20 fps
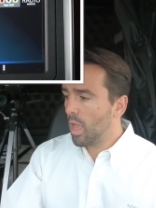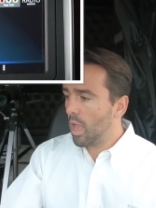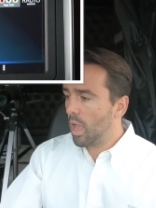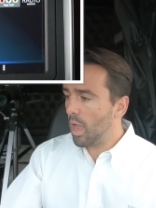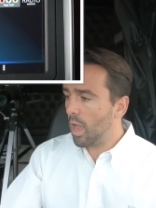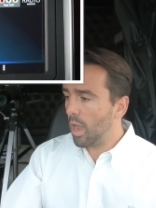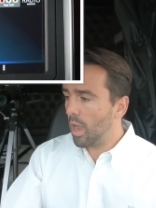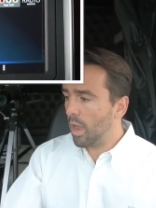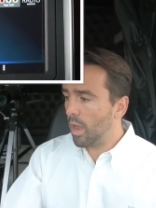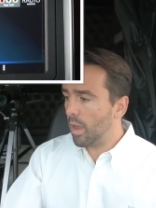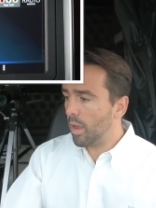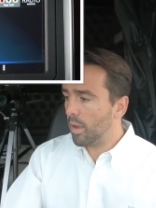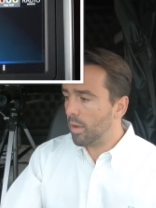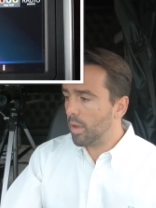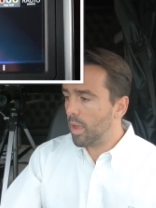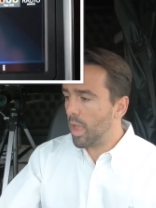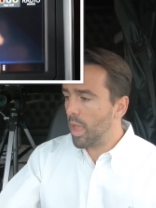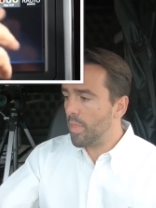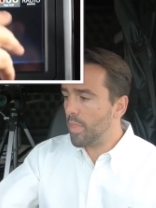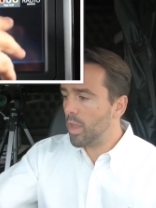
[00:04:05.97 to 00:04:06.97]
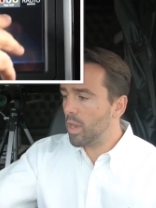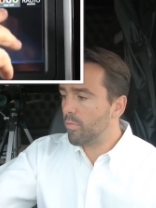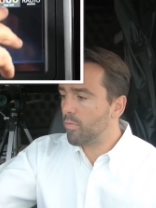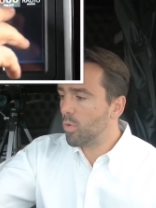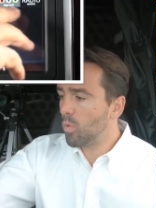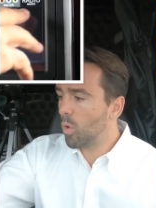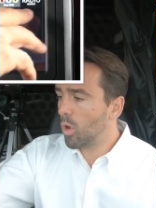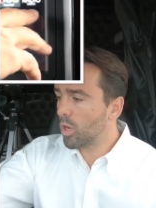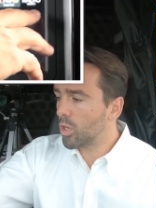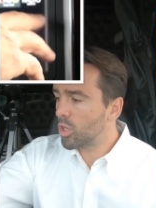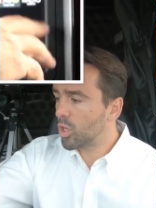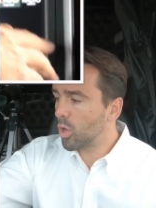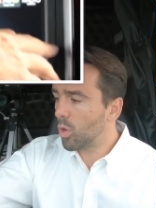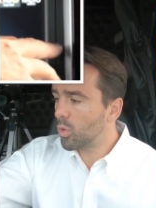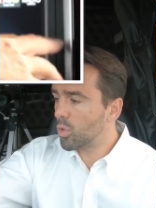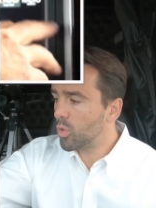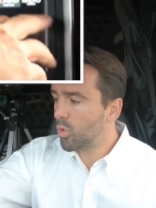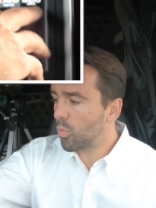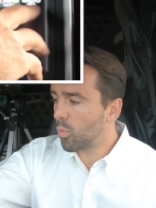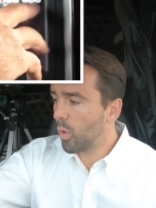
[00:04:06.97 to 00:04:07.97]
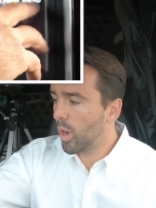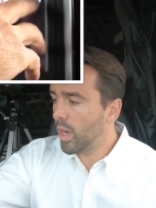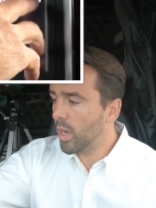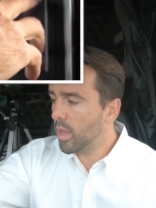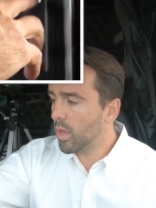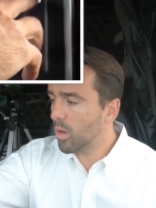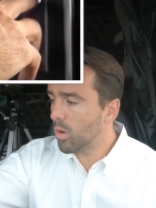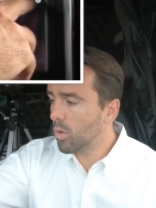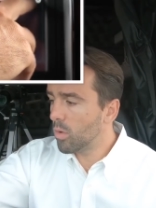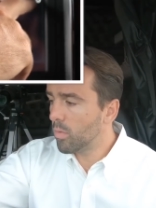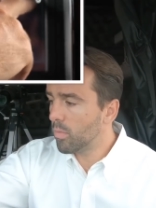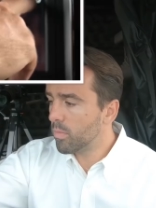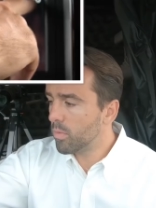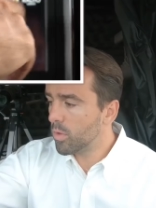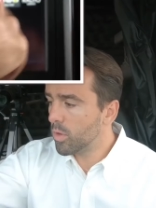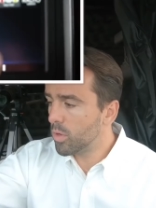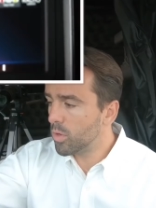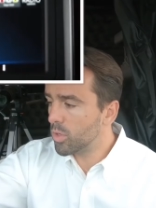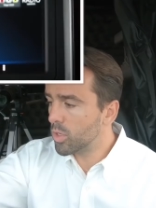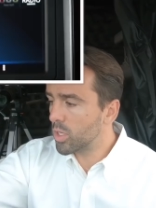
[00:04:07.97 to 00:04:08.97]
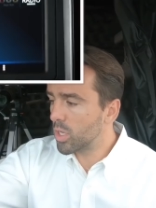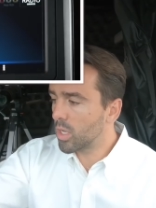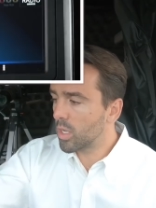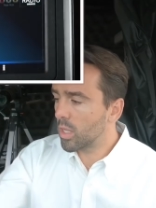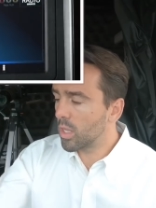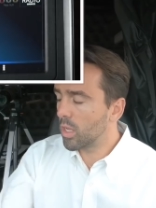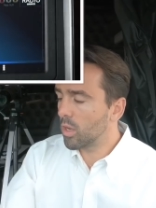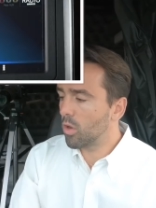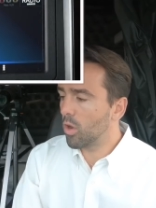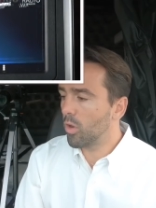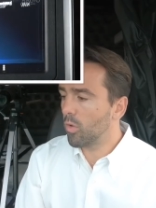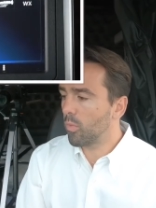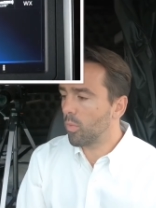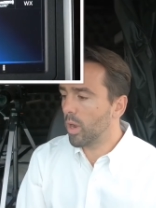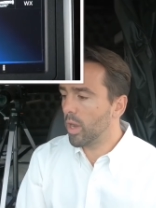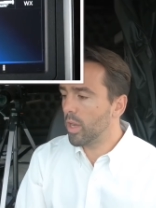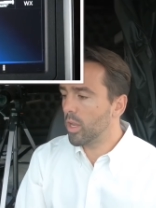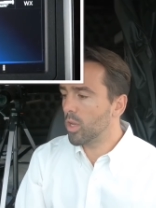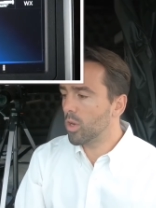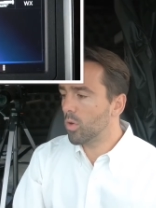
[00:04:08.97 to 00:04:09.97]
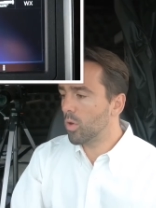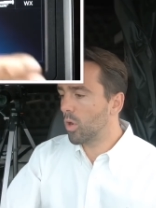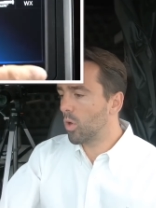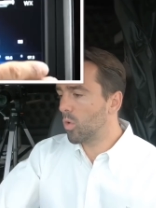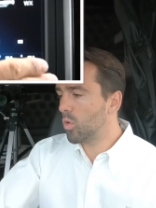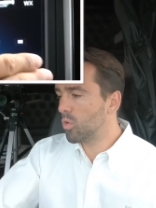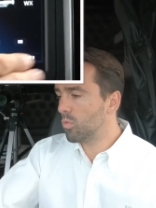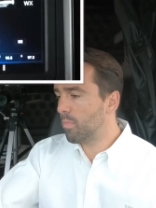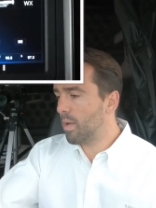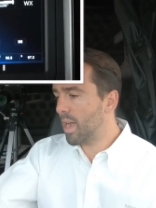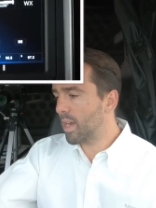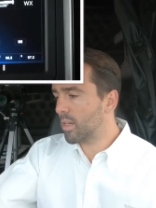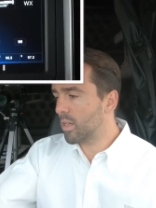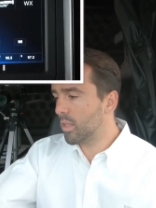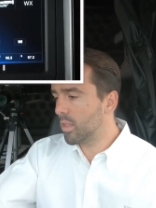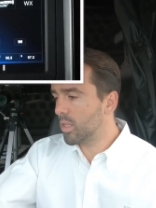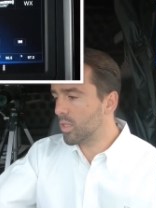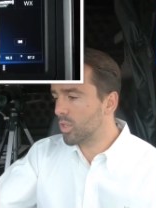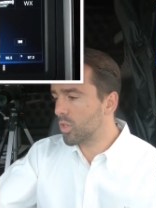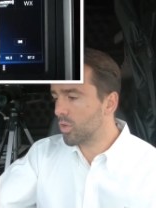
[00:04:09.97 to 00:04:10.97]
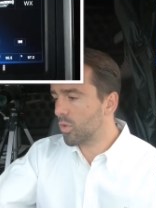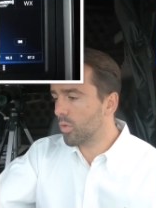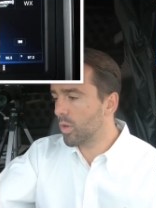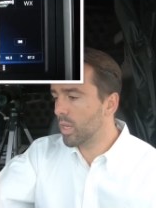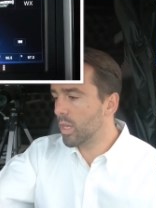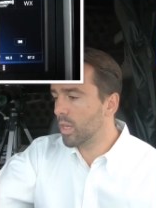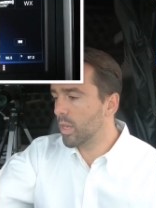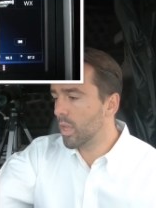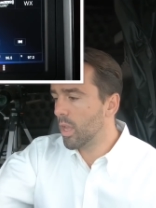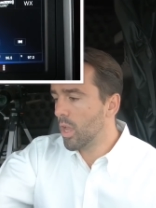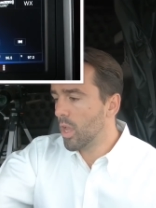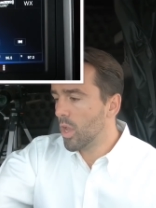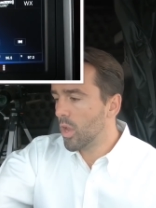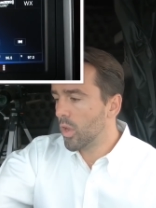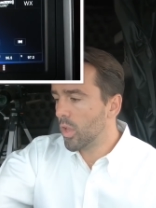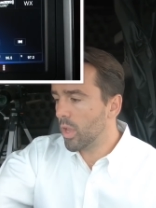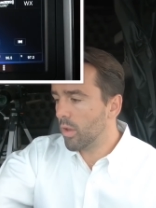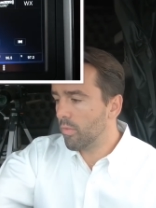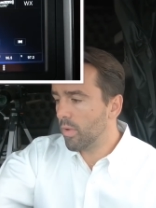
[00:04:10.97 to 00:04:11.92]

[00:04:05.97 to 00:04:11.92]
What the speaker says: And then if you wanted to go to radio, you just click on radio. It goes back to this screen. You have